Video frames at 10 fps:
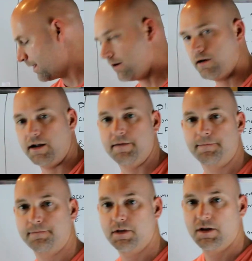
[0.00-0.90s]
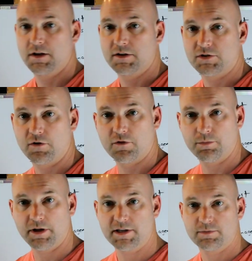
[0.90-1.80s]
All right, so for
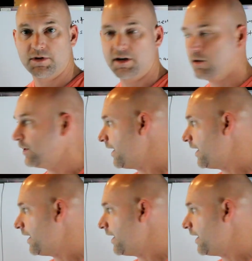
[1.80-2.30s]
placement, here